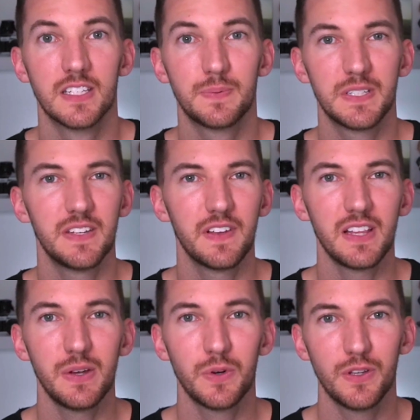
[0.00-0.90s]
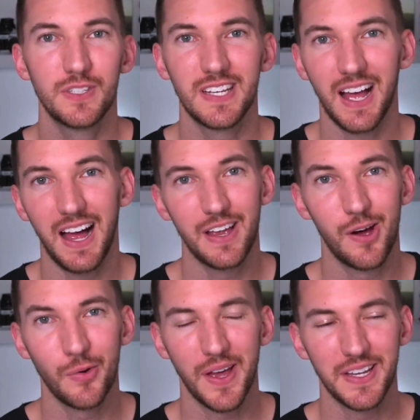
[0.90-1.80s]
Specifically, we're using IO
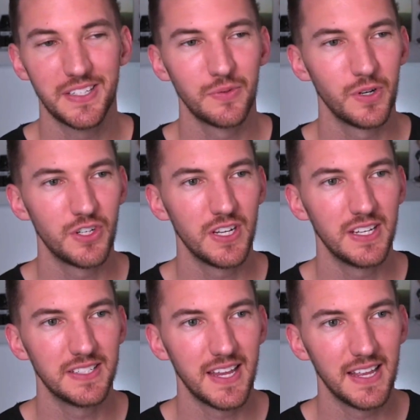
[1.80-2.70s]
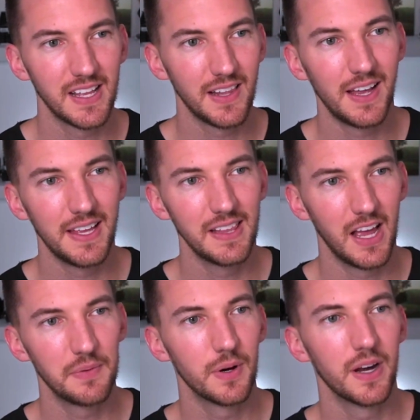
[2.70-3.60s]
Redis, which is a client
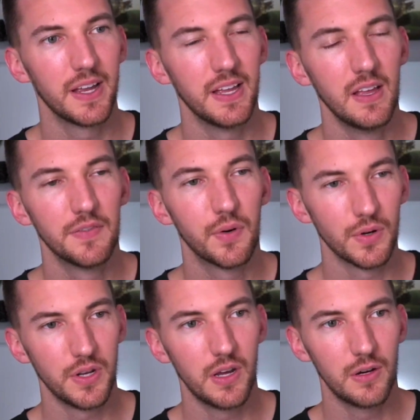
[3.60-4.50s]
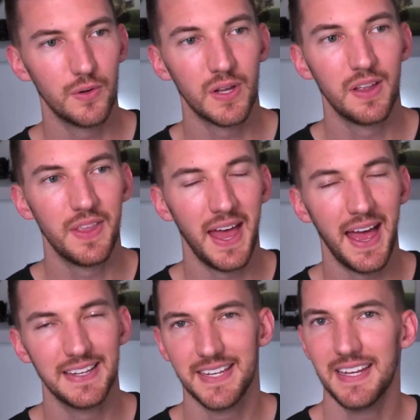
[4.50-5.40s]
library for Node that
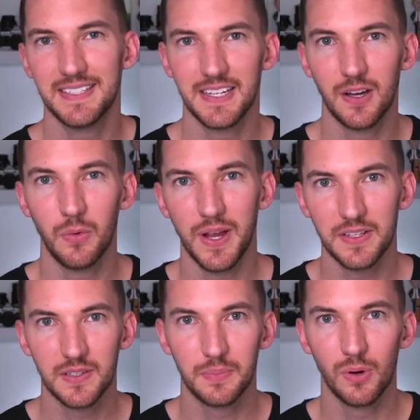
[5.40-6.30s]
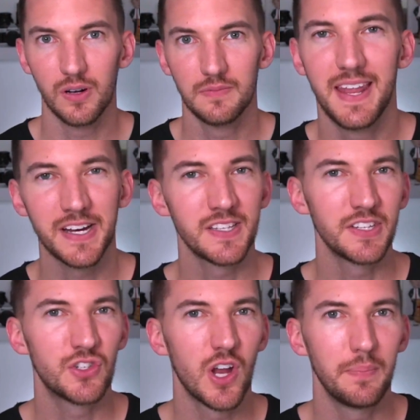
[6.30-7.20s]
has async await support. Next,
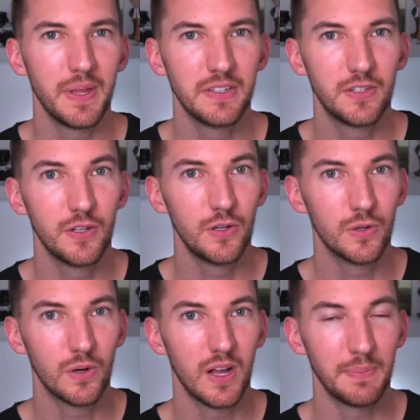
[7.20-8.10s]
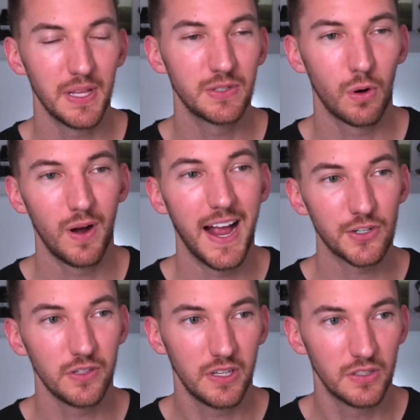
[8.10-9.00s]
let's jump into a place where we're
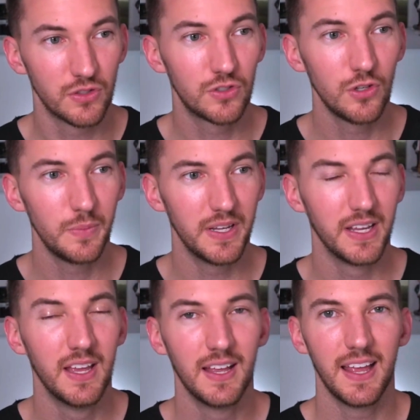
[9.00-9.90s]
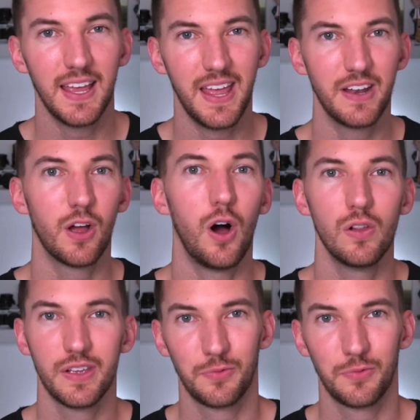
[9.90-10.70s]
actually consuming and calling